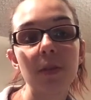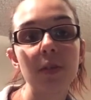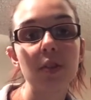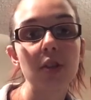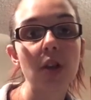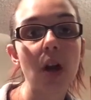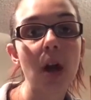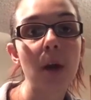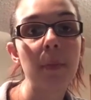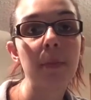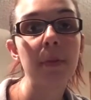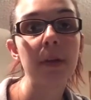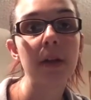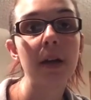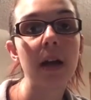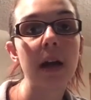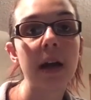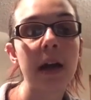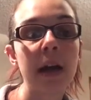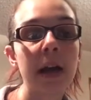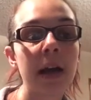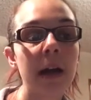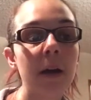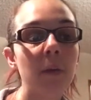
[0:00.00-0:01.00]
the shop,
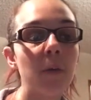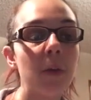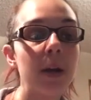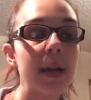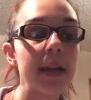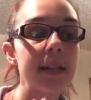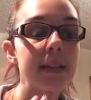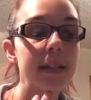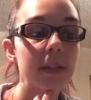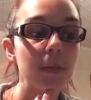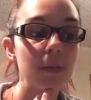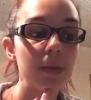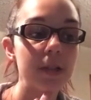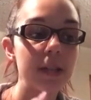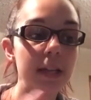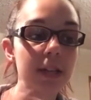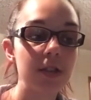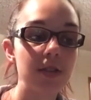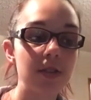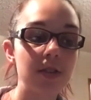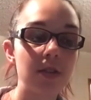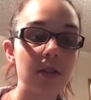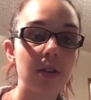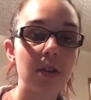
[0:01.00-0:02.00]
what I did was I
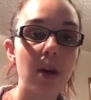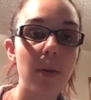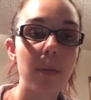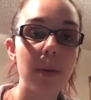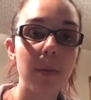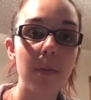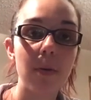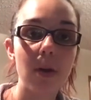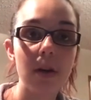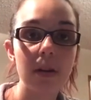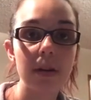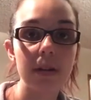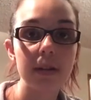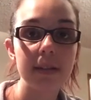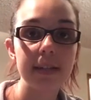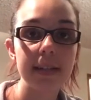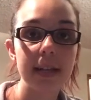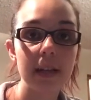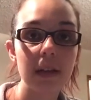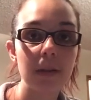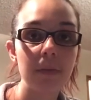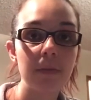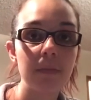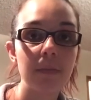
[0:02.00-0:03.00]
just took all my products
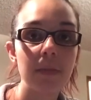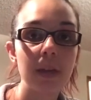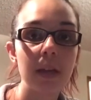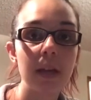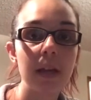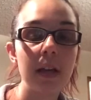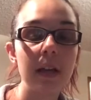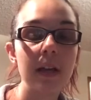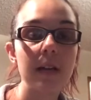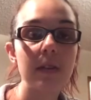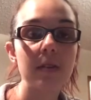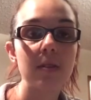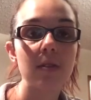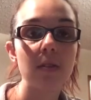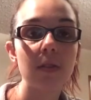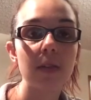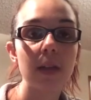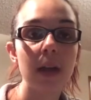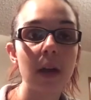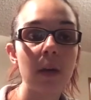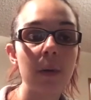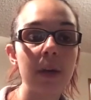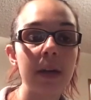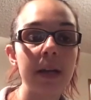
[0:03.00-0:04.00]
down, so
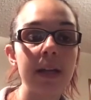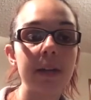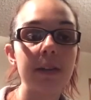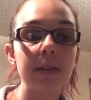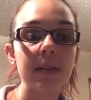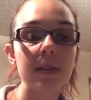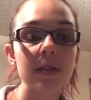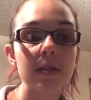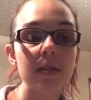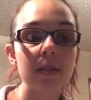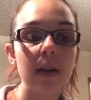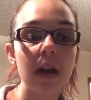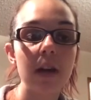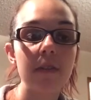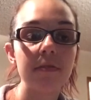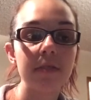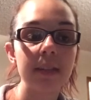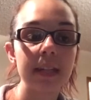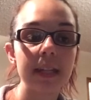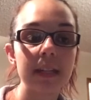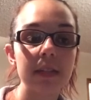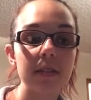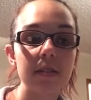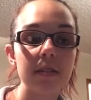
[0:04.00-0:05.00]
that way you can still have
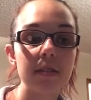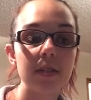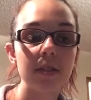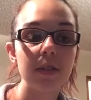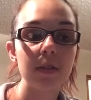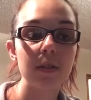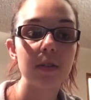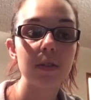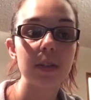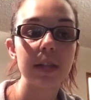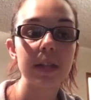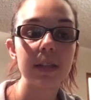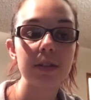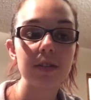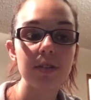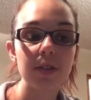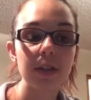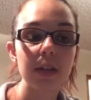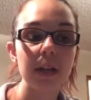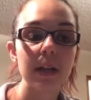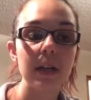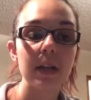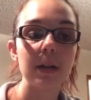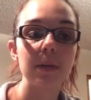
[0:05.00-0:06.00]
links to the
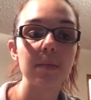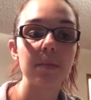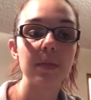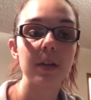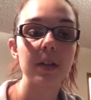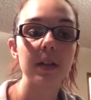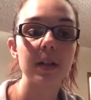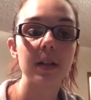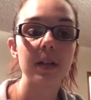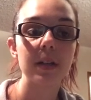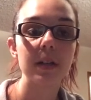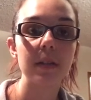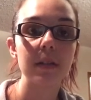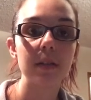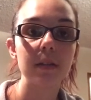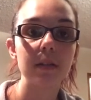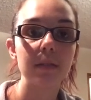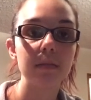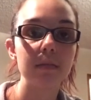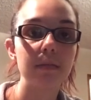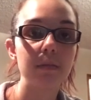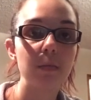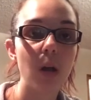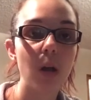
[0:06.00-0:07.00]
Instagram,
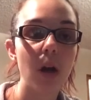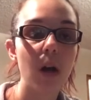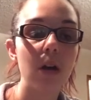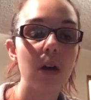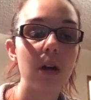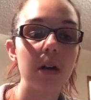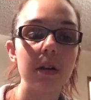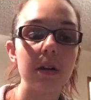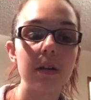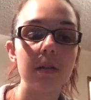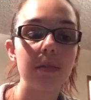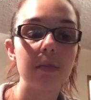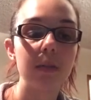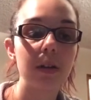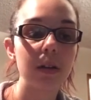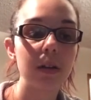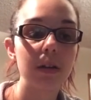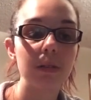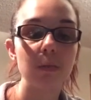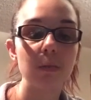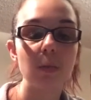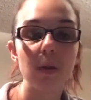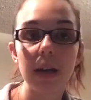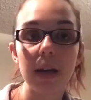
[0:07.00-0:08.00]
the blog,
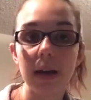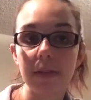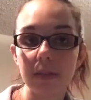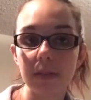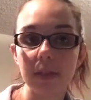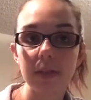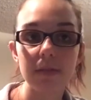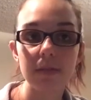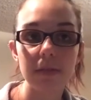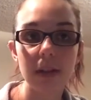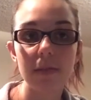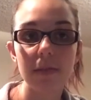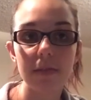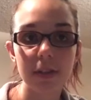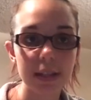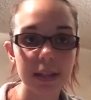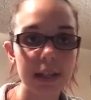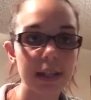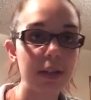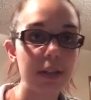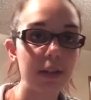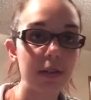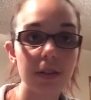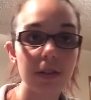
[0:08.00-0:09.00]
the whatever,
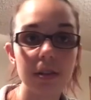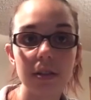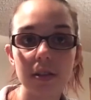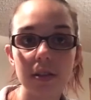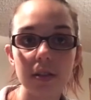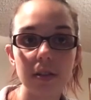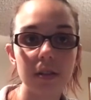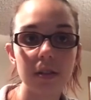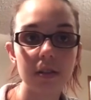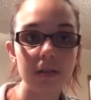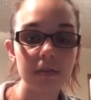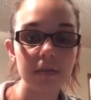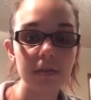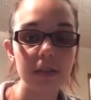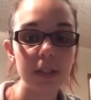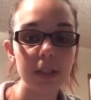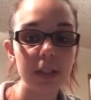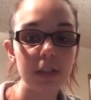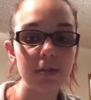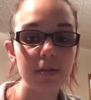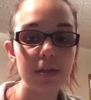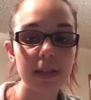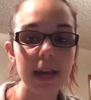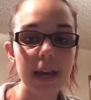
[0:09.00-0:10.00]
everything. You can still
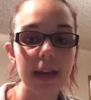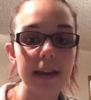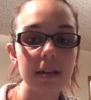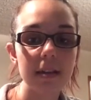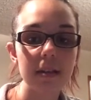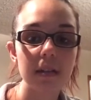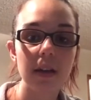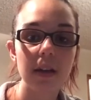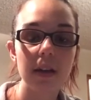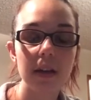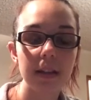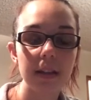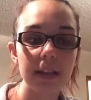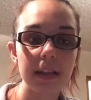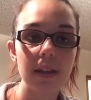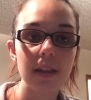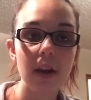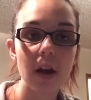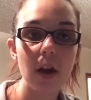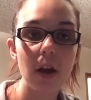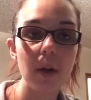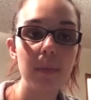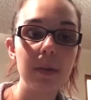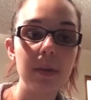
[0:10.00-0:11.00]
use that as kind of like the
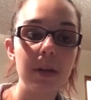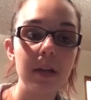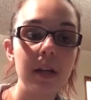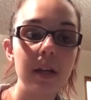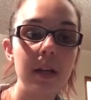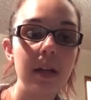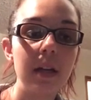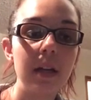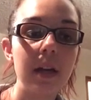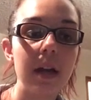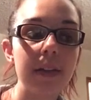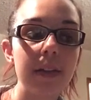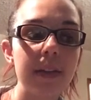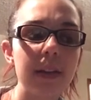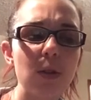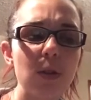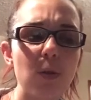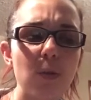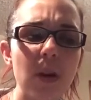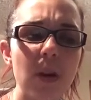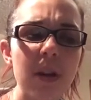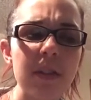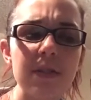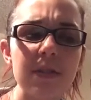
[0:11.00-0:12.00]
hub. I think
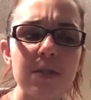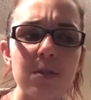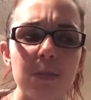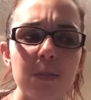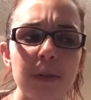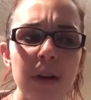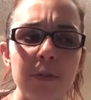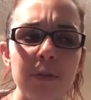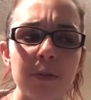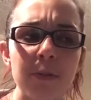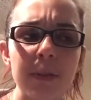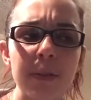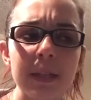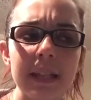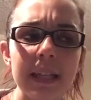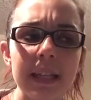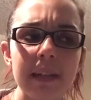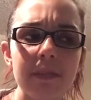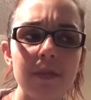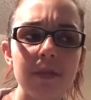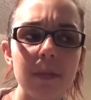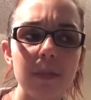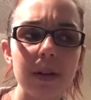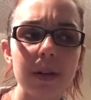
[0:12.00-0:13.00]
there's a Ravelry
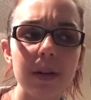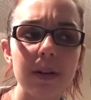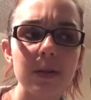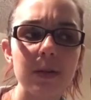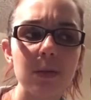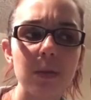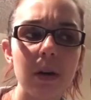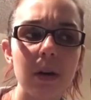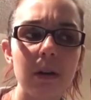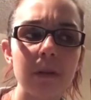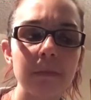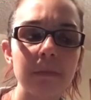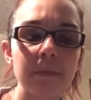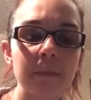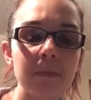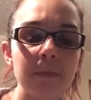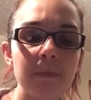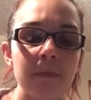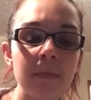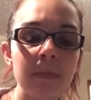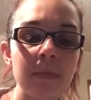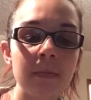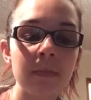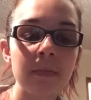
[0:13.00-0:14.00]
link from there as well.
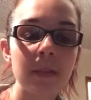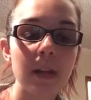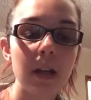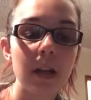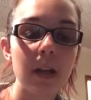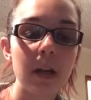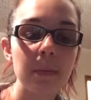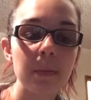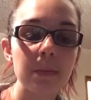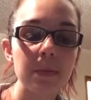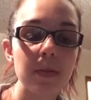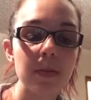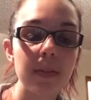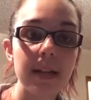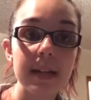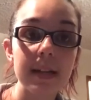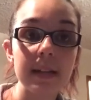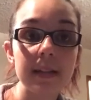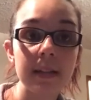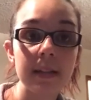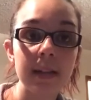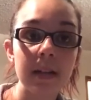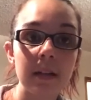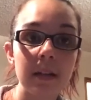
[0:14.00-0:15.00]
So
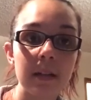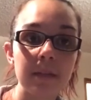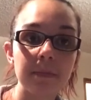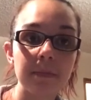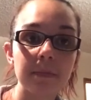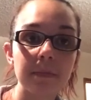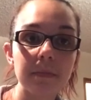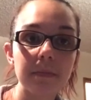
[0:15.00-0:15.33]
that's there.